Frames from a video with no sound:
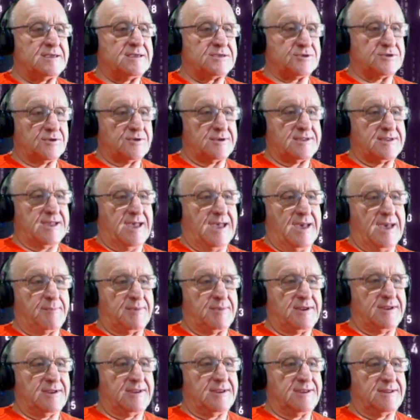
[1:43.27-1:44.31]
is going to
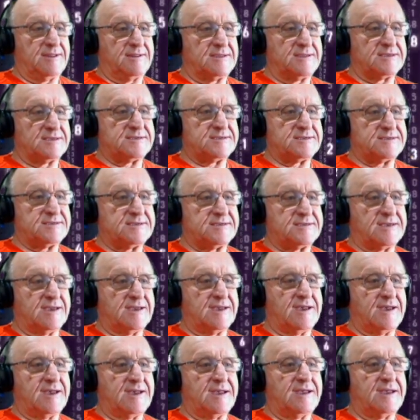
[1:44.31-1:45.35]
happen in this
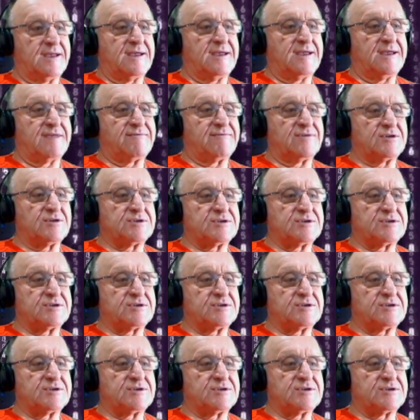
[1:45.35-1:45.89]
uh,